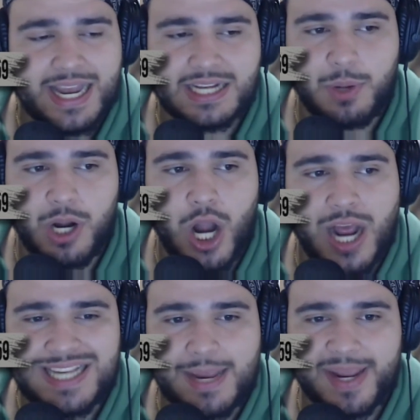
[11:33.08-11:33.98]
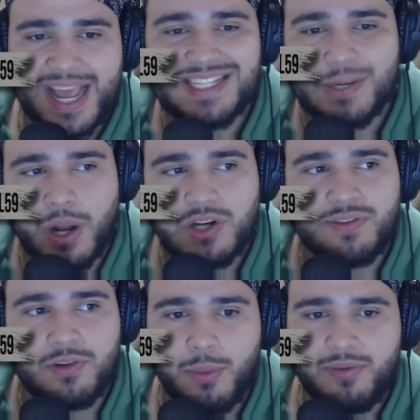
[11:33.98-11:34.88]
Next player, Isaiah McKenzie, wide
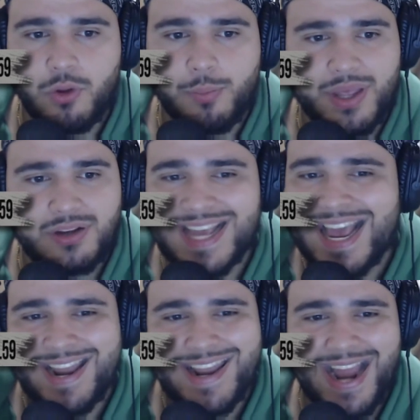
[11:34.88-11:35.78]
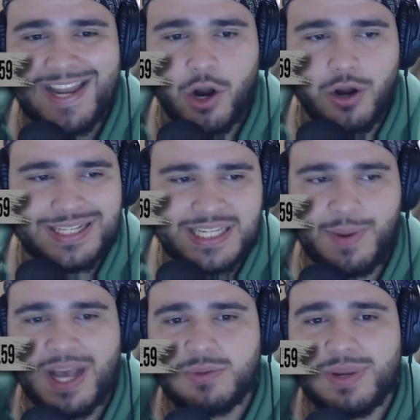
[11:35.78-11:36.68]
receiver of the Buffalo Bills. 9 targets this
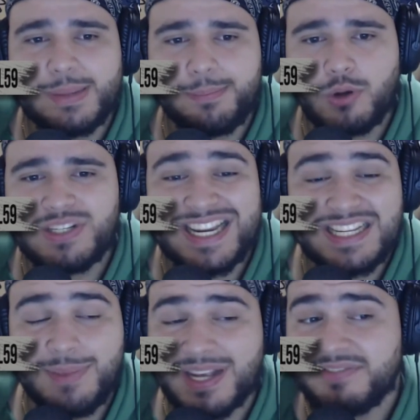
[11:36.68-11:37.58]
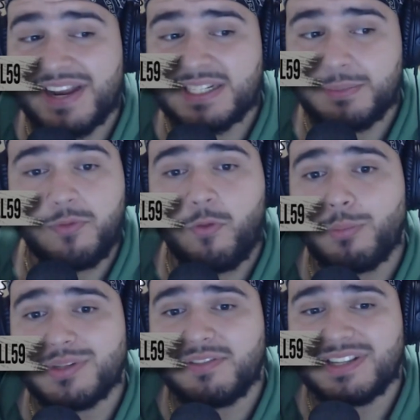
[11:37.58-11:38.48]
past week and posted his best fantasy
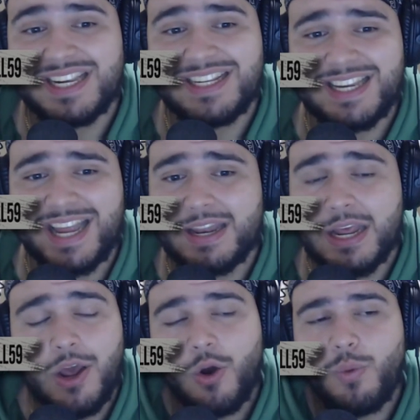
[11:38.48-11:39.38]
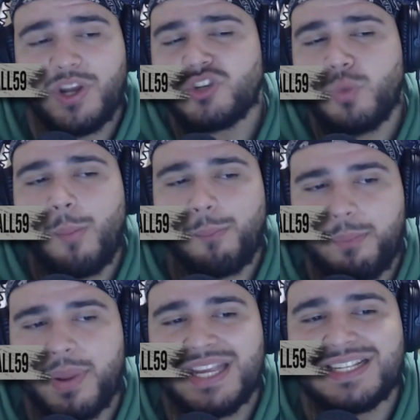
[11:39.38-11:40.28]
performance of the season. And we just want
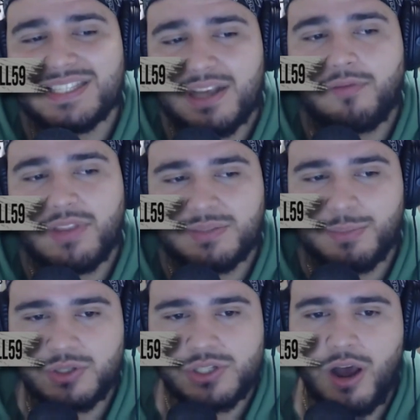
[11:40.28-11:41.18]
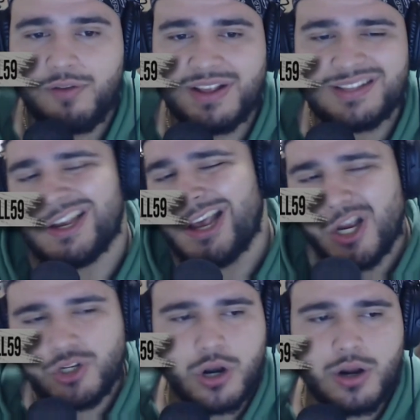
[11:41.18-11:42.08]
pieces of this Bills offense.
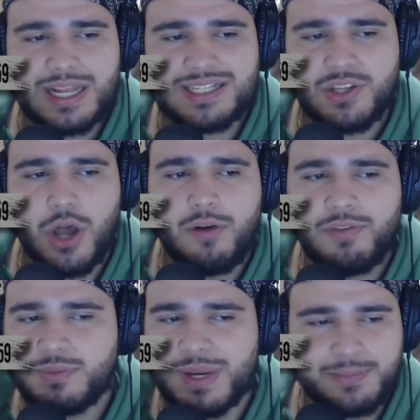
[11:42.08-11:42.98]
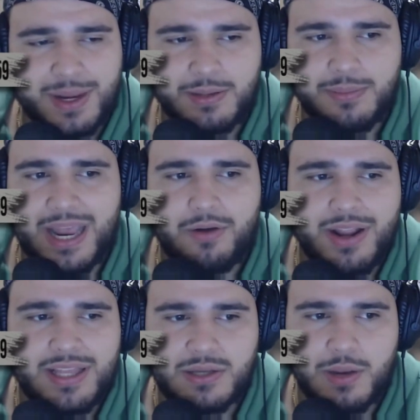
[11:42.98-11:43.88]
Struggling against the Dolphins, we expect them to get
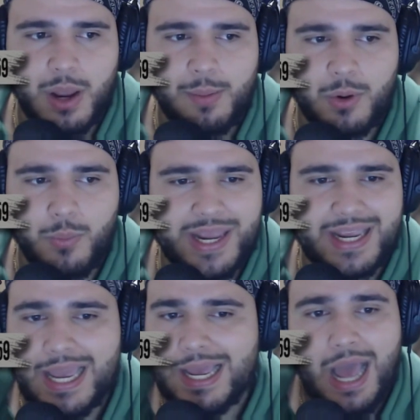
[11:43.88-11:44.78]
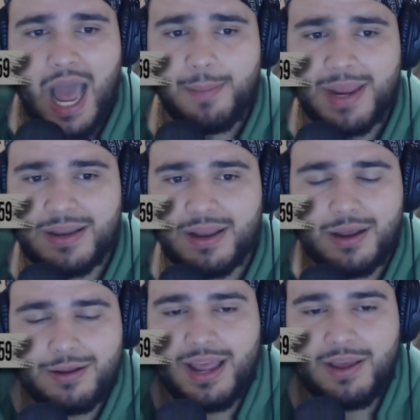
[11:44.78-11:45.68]
right this upcoming week. I mean,
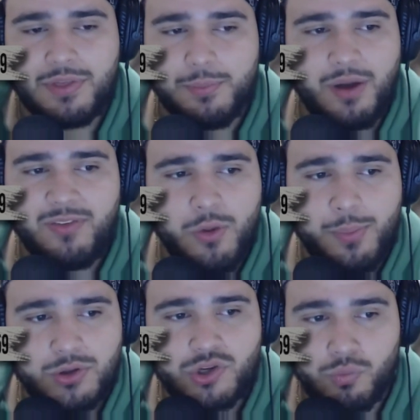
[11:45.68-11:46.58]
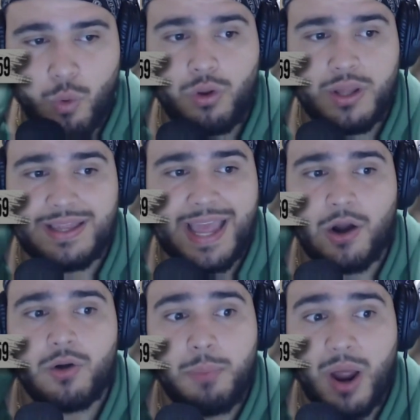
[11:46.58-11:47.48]
if the Buffalo Bills are rolling, they
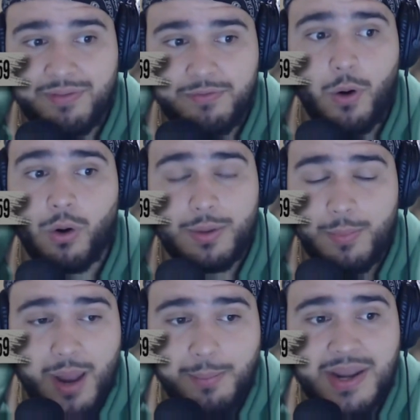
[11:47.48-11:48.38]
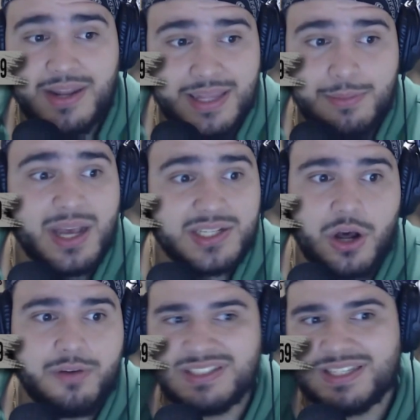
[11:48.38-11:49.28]
are by far, in my opinion, the best
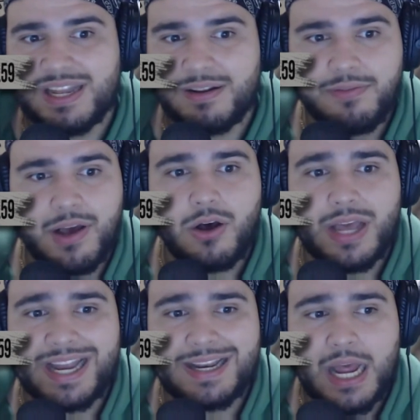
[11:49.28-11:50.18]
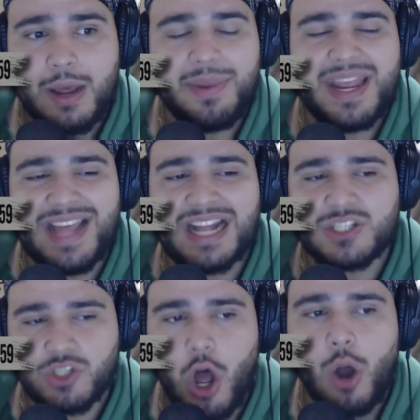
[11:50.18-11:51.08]
offense in the NFL. And being that
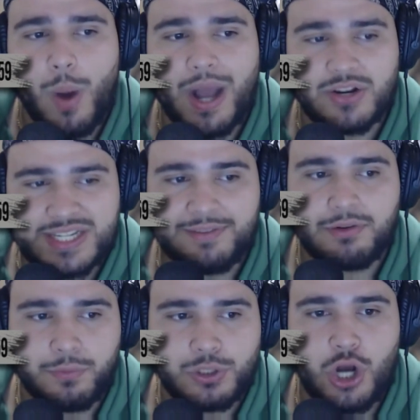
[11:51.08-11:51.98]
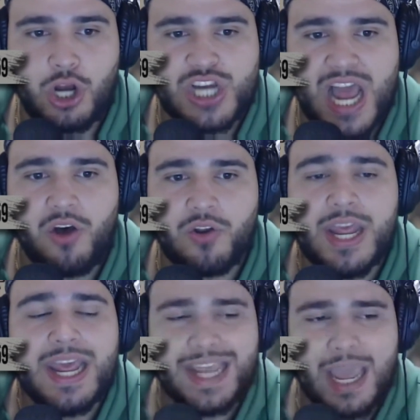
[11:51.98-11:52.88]
slot wide receiver for Josh Allen
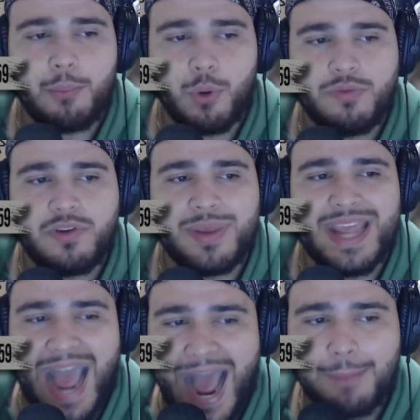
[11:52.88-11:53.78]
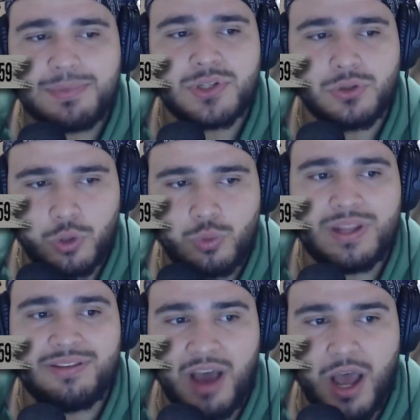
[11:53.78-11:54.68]
can prove to be
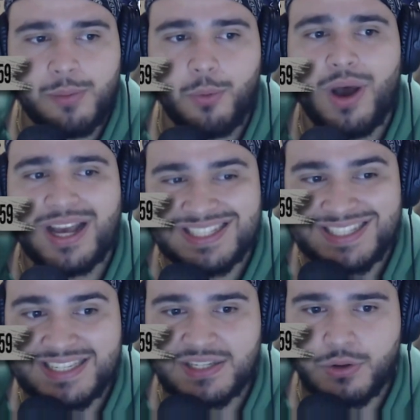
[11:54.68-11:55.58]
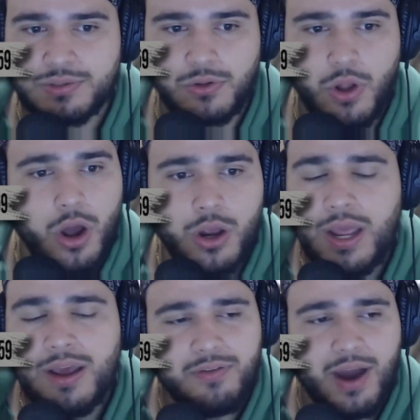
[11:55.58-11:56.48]
absolutely valuable as the season goes along.
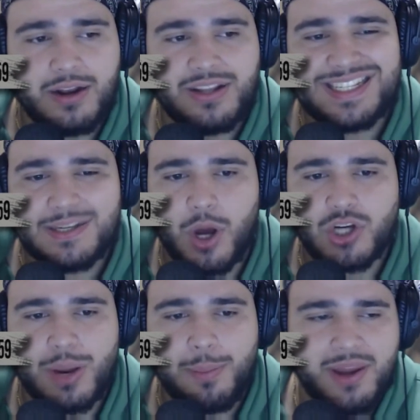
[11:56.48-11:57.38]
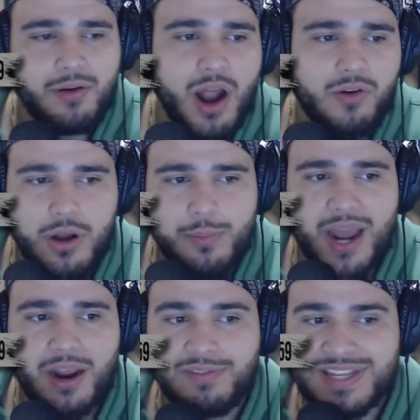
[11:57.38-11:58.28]
Finally, Samaje Perine, running
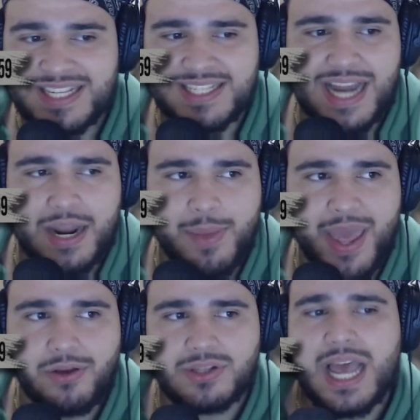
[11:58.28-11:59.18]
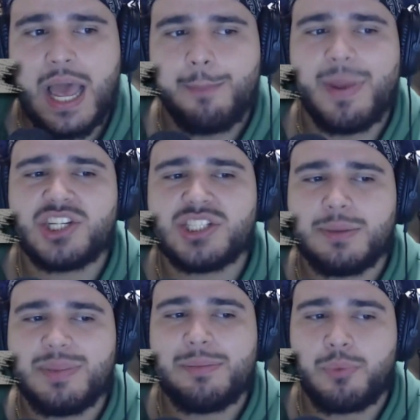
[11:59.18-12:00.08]
back of the Cincinnati Bengals. Mentioned
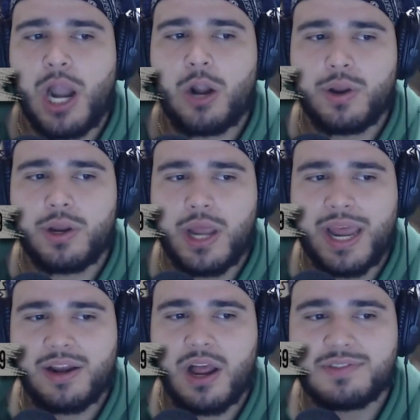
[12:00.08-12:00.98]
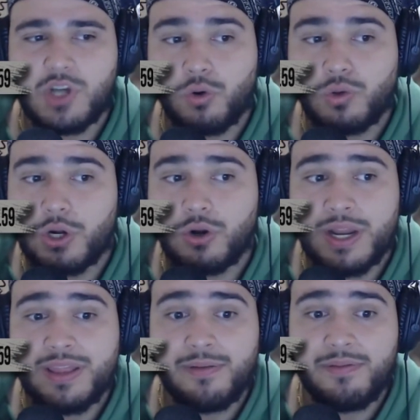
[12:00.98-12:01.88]
some of the priority handcuffs earlier
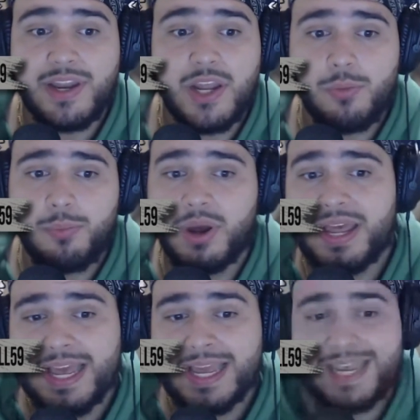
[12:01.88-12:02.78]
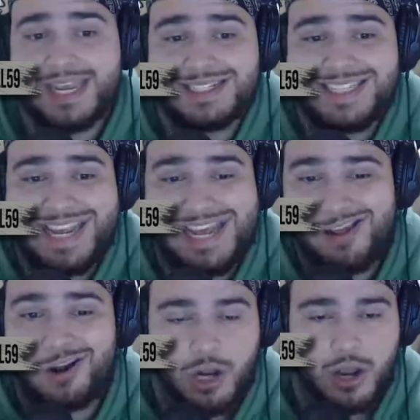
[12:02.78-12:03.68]
in the video, but he is the
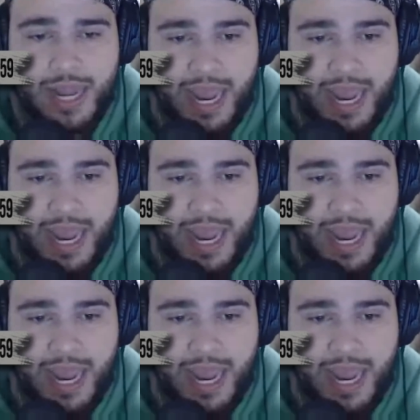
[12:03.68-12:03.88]
clear-cut